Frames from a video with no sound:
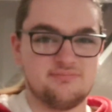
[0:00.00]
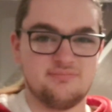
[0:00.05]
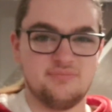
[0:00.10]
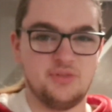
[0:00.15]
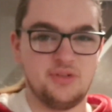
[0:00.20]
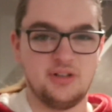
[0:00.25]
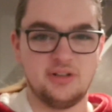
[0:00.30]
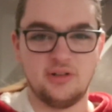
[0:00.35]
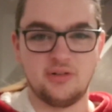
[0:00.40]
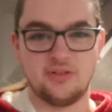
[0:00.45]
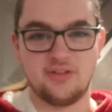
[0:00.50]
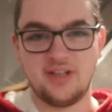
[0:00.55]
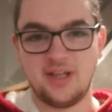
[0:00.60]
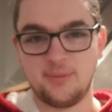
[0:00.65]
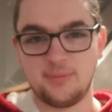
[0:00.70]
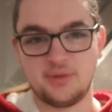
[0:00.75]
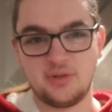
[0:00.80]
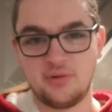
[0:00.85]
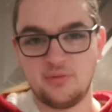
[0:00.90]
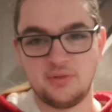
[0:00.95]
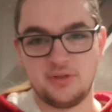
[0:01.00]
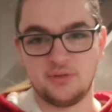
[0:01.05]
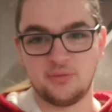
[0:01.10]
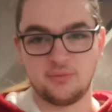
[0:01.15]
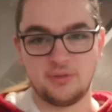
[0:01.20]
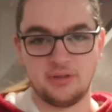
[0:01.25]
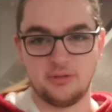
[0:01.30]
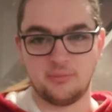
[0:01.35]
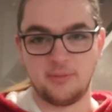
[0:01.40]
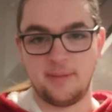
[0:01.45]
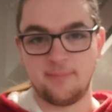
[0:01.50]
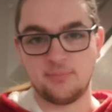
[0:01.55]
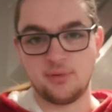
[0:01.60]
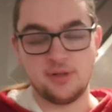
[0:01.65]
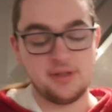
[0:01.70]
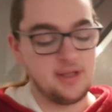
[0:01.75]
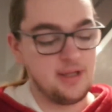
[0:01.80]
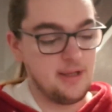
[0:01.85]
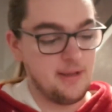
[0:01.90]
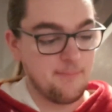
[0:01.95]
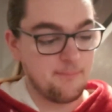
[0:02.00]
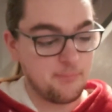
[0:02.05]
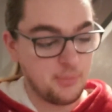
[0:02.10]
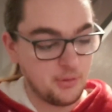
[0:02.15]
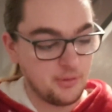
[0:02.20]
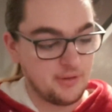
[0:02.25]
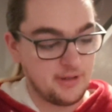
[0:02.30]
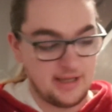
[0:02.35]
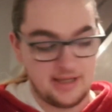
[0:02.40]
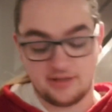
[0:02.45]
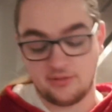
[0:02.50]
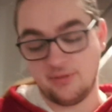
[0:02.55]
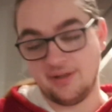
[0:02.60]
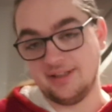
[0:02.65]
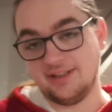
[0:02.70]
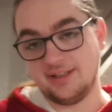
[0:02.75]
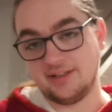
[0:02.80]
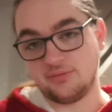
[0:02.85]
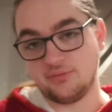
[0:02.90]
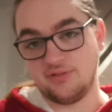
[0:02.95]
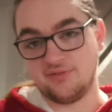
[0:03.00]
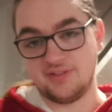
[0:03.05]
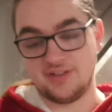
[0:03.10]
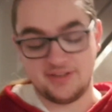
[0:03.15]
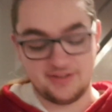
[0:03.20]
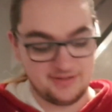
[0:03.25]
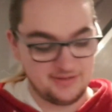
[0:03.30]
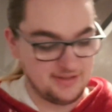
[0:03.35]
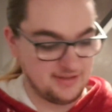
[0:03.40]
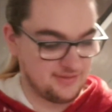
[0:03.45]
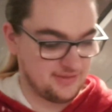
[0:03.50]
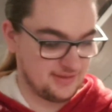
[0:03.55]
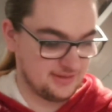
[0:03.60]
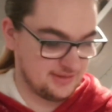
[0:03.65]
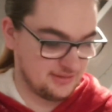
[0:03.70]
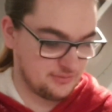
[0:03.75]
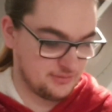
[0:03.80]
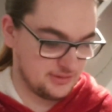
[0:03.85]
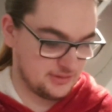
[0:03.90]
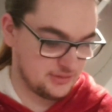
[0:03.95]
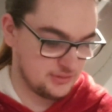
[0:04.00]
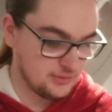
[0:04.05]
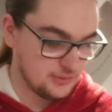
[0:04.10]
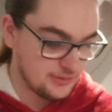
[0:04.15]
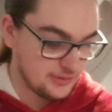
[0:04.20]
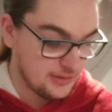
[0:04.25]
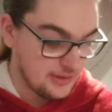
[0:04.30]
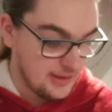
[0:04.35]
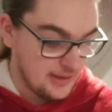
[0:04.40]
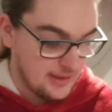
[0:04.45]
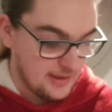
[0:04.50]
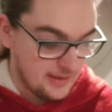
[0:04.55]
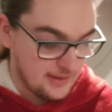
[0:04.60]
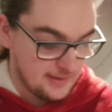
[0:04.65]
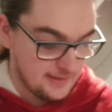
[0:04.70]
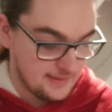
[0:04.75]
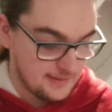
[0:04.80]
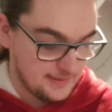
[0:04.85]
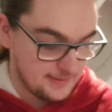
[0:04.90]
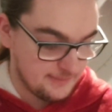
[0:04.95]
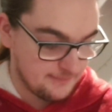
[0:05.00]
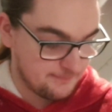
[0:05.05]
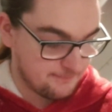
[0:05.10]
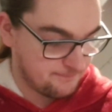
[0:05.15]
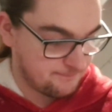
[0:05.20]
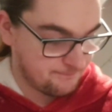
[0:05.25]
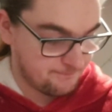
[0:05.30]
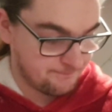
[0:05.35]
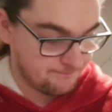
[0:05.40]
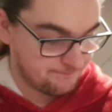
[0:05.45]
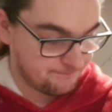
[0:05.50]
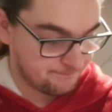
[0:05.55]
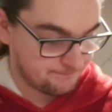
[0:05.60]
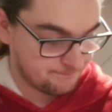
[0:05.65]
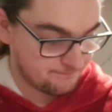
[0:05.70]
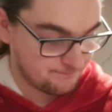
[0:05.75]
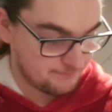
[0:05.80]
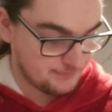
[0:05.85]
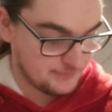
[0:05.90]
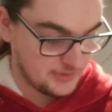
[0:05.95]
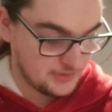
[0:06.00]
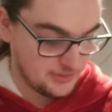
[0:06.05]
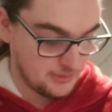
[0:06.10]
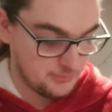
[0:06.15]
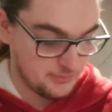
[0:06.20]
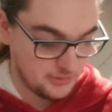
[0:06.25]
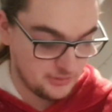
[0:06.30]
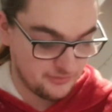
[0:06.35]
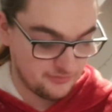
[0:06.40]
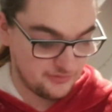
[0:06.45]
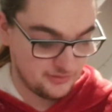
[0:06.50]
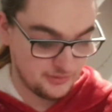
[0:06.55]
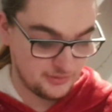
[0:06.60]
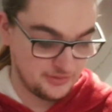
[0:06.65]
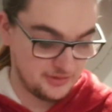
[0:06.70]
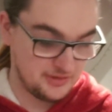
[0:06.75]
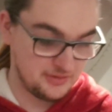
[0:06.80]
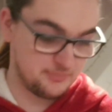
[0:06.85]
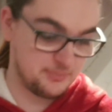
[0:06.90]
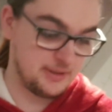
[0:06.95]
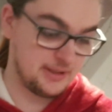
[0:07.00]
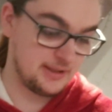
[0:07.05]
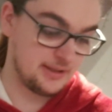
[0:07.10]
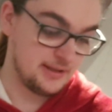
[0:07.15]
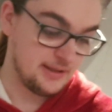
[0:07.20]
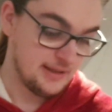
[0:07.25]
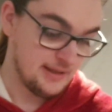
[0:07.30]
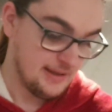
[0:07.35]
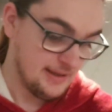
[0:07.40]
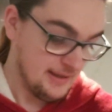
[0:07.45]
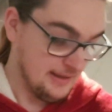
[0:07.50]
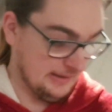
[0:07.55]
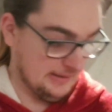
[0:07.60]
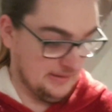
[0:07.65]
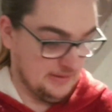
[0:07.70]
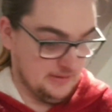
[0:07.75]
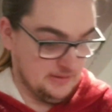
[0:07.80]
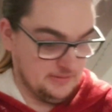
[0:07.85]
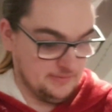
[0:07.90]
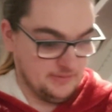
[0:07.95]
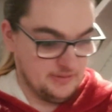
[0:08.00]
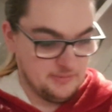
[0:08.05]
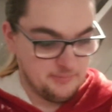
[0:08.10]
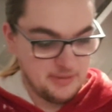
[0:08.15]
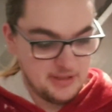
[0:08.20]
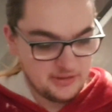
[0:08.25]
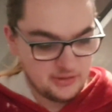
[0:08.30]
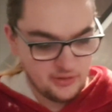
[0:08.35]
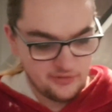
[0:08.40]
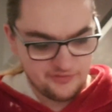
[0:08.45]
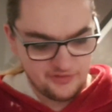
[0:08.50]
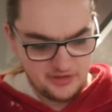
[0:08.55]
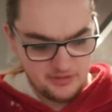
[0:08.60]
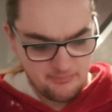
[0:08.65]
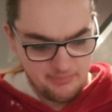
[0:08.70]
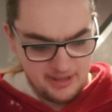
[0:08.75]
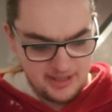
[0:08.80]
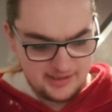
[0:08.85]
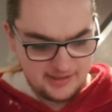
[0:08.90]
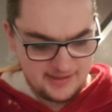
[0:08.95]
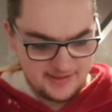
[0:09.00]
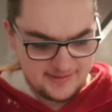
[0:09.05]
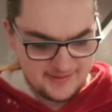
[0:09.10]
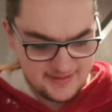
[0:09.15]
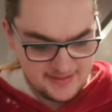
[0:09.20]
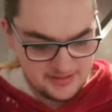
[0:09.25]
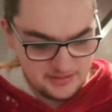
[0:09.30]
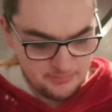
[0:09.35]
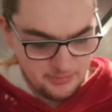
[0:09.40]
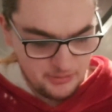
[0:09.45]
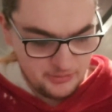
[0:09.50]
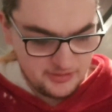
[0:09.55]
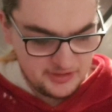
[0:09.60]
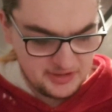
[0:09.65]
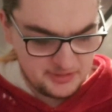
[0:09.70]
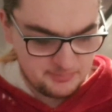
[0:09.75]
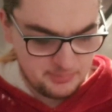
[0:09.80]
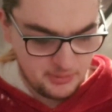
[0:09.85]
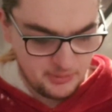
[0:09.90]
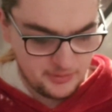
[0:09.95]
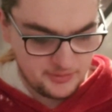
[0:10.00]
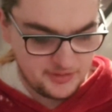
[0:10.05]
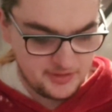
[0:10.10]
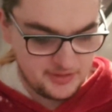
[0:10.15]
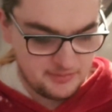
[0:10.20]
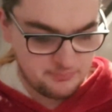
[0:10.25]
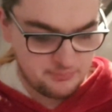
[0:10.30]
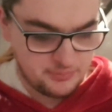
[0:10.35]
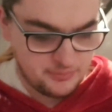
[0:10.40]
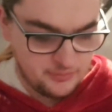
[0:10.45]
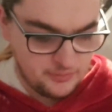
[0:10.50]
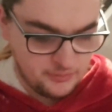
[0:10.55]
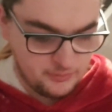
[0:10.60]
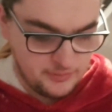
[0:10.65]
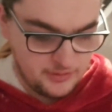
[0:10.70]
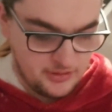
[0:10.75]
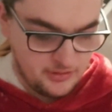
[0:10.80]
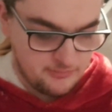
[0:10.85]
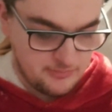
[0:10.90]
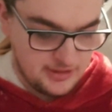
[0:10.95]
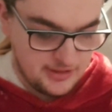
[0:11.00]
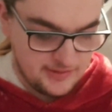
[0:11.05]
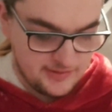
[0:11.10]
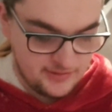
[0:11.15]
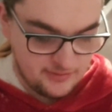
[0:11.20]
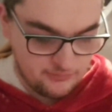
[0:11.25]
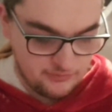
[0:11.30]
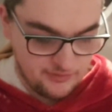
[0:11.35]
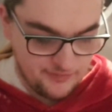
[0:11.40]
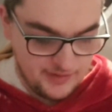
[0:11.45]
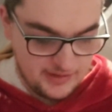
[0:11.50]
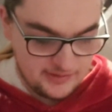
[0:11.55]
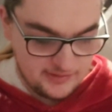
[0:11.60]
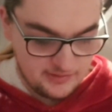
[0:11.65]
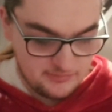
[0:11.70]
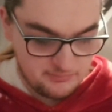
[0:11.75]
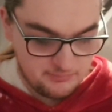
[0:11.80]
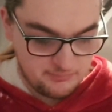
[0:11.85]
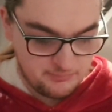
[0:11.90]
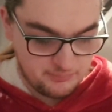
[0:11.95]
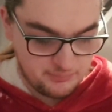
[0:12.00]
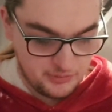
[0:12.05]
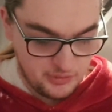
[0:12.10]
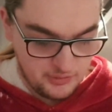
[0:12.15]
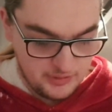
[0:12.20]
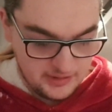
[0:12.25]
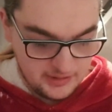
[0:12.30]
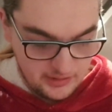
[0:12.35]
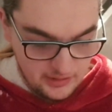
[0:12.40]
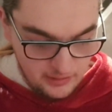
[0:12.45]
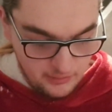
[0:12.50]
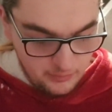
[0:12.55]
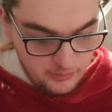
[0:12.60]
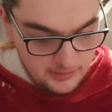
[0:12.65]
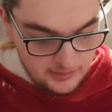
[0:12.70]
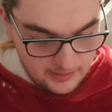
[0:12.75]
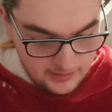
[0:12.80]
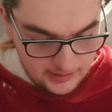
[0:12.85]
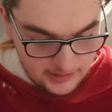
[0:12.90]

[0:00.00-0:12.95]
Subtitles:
was a long time ago and I don't really remember it, but I quite like Rivington, I think they're quite good, so I'm looking forward to this beer. A bit of guff on the back, it says a Baltic Porter brewed with our mates at Rivington Brewing Co.